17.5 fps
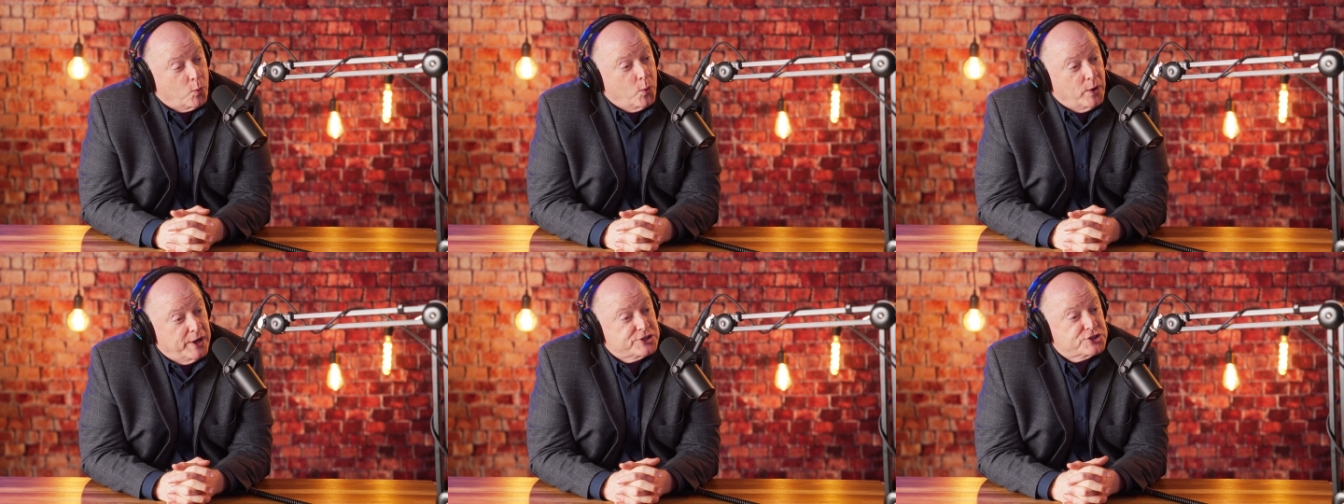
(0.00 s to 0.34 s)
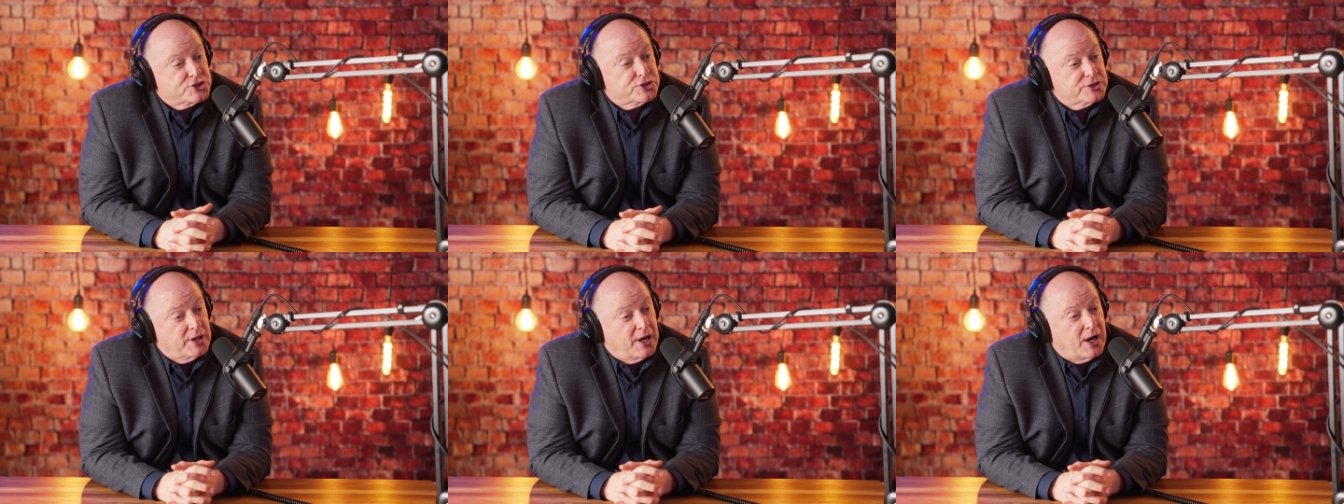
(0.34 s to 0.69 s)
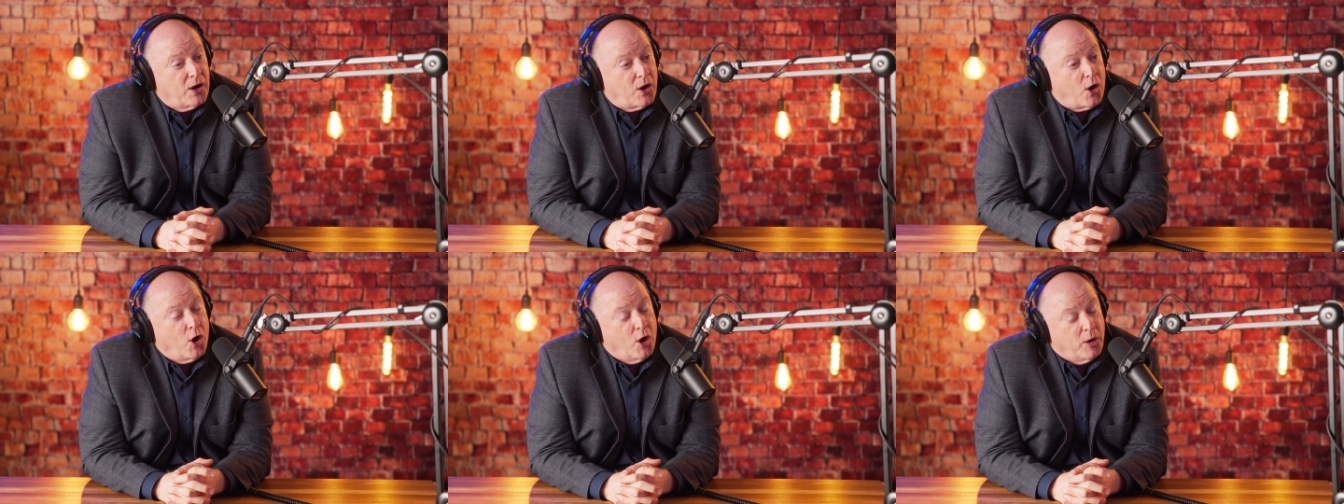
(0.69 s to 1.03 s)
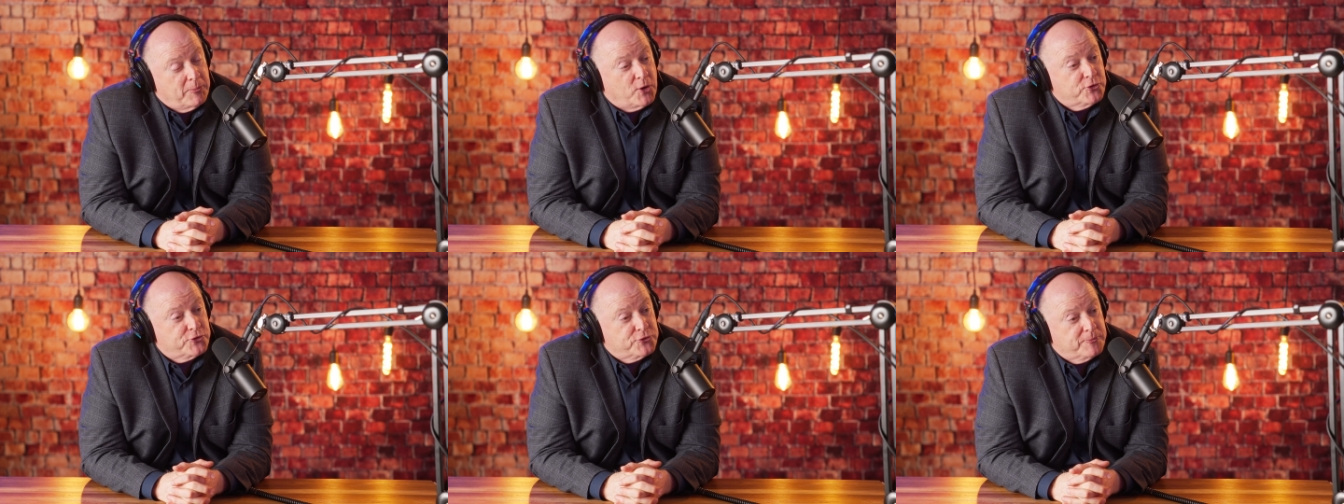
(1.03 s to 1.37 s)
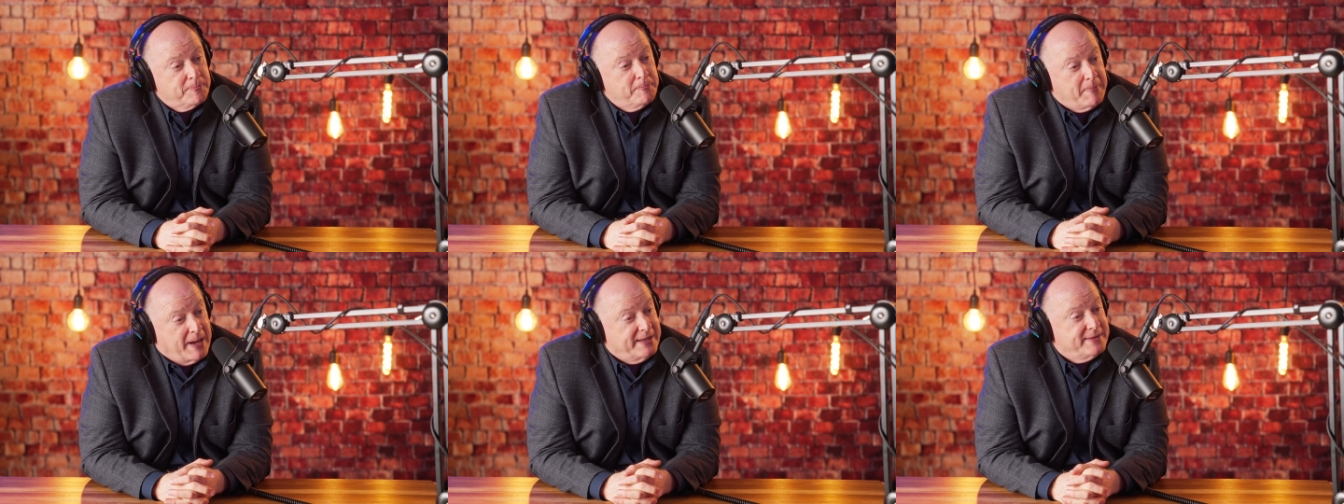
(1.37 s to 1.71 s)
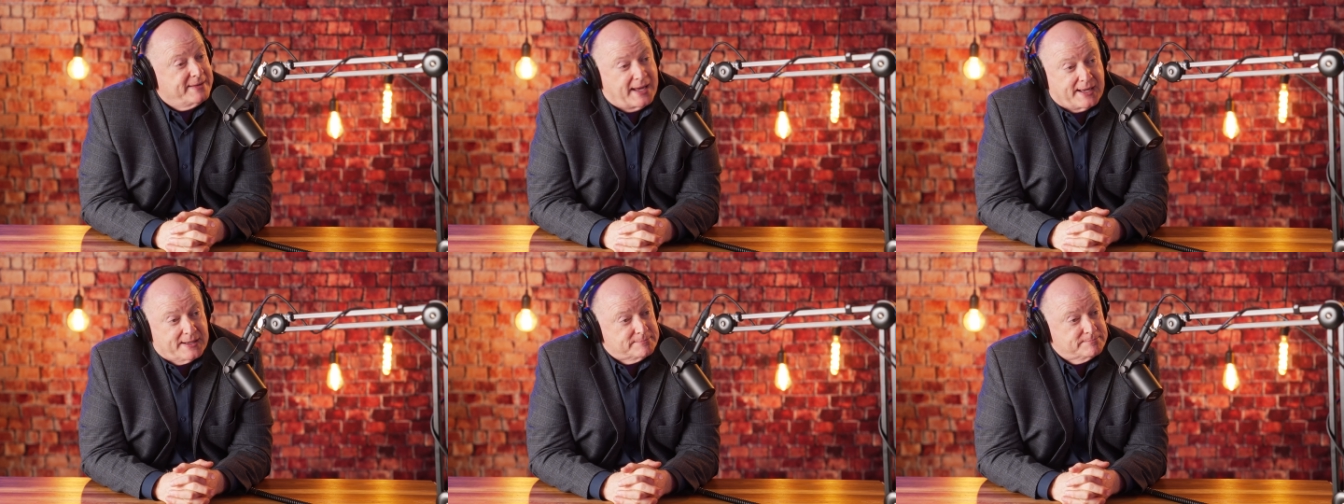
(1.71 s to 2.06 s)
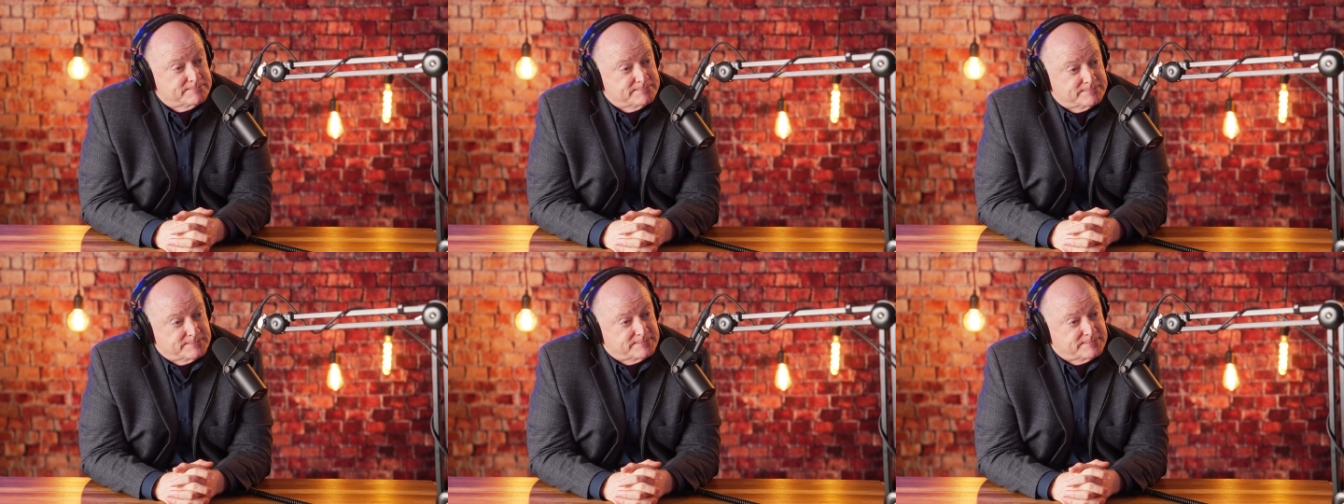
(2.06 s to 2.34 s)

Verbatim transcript: which almost made that